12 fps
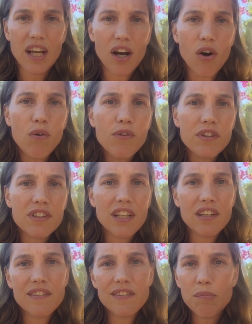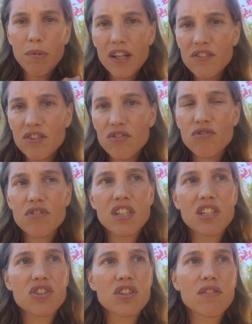older than the Tibetan
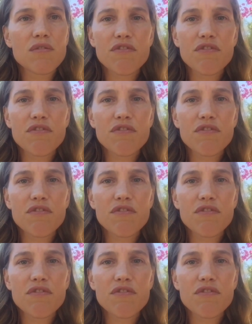tradition,